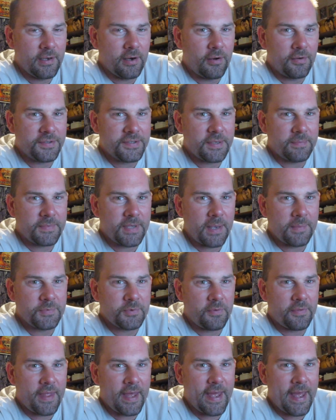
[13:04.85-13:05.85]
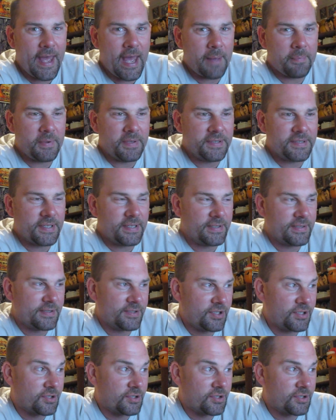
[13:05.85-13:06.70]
you know, sometimes when that happens, it's